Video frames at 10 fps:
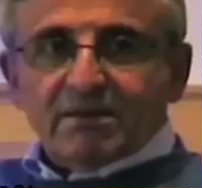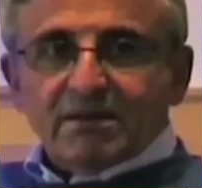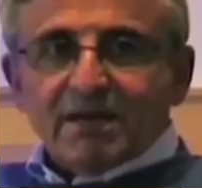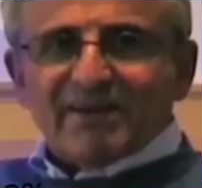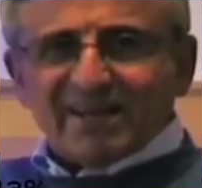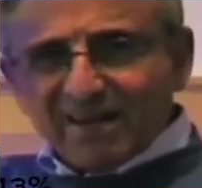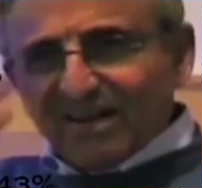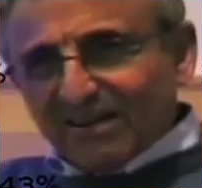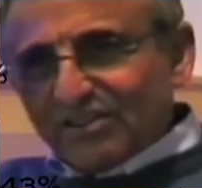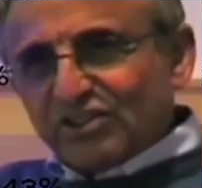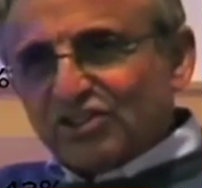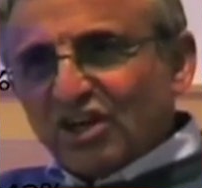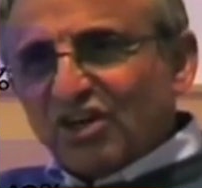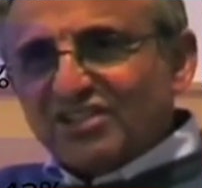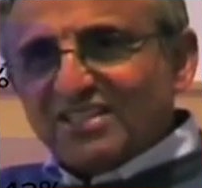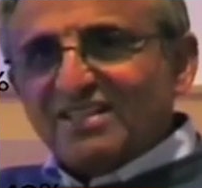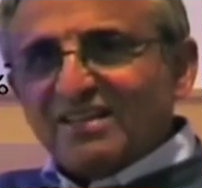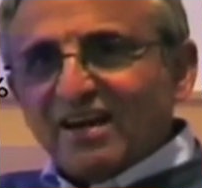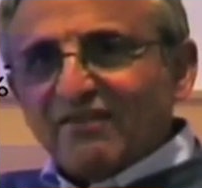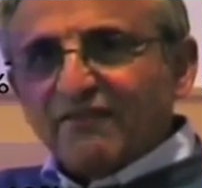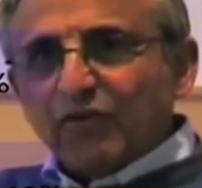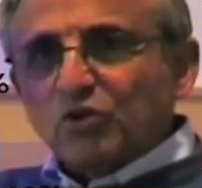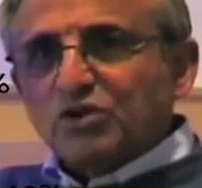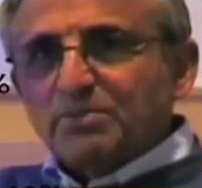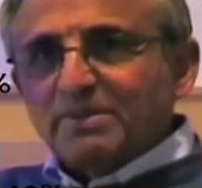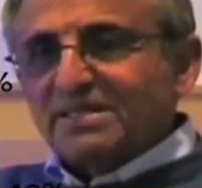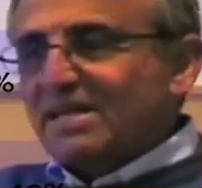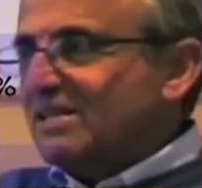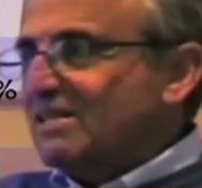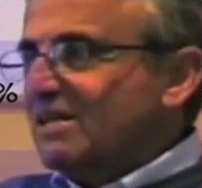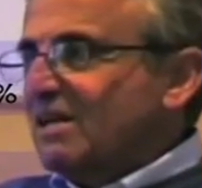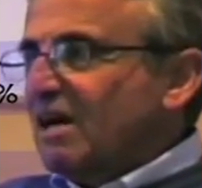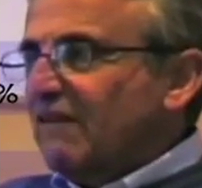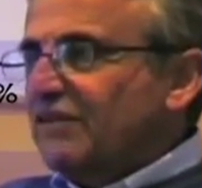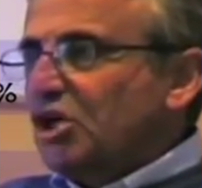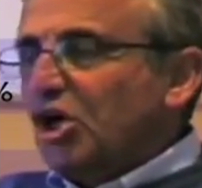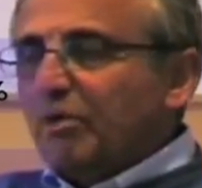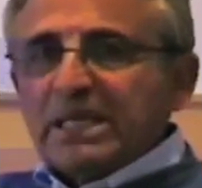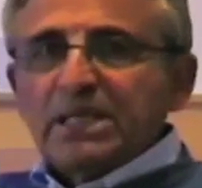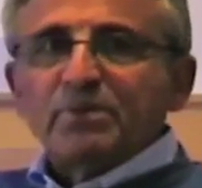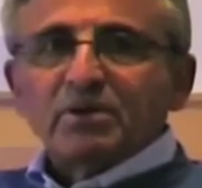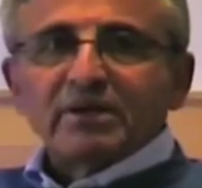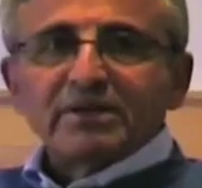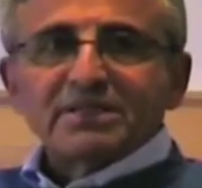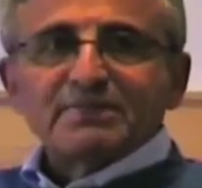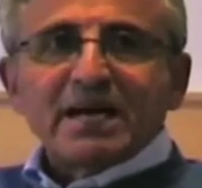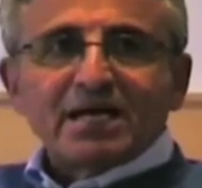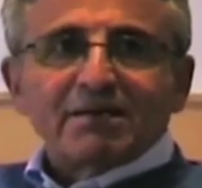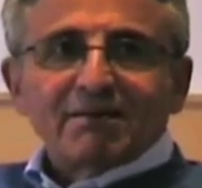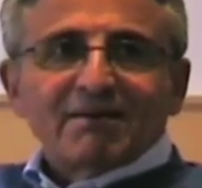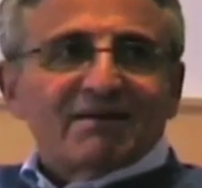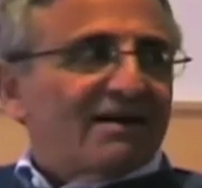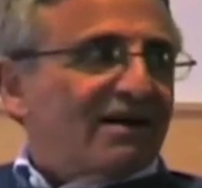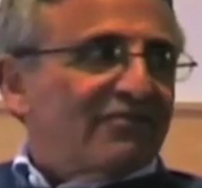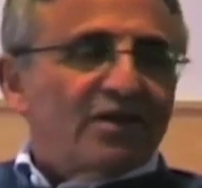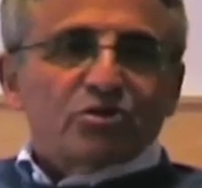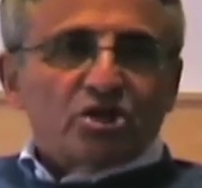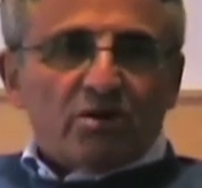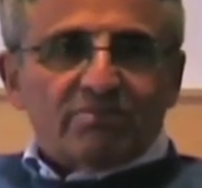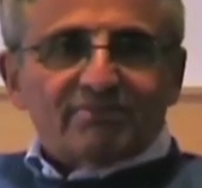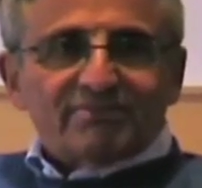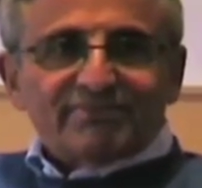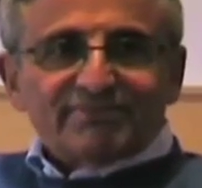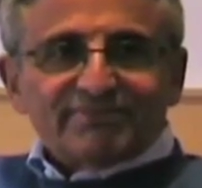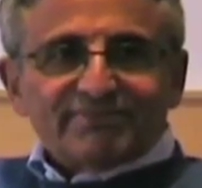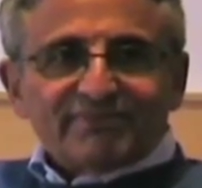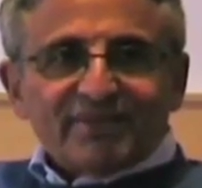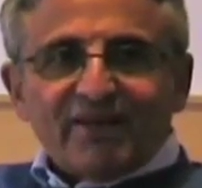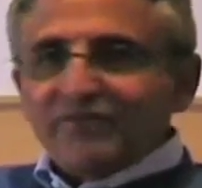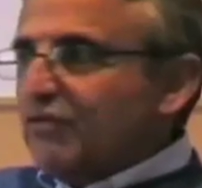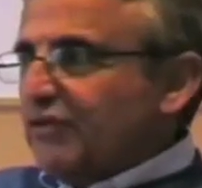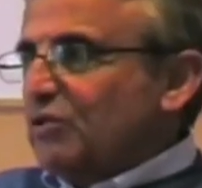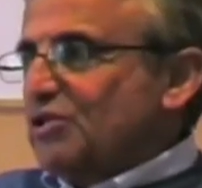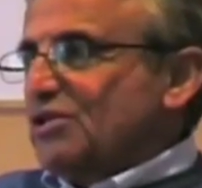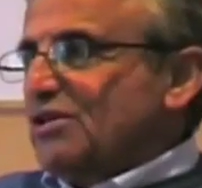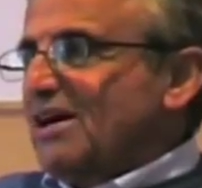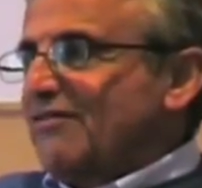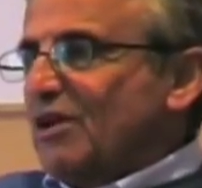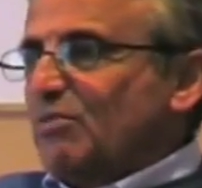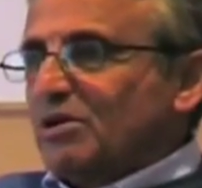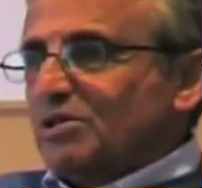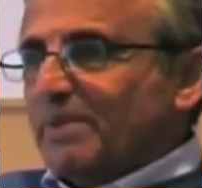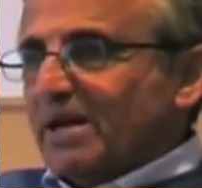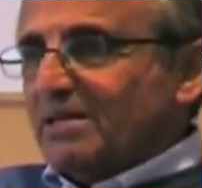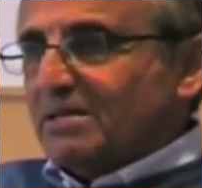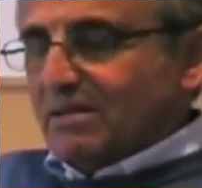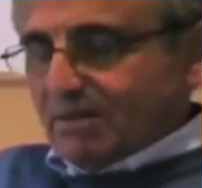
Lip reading: I mean, just consider that. 40% of young people in Spain have no job, have no future, have no prospects.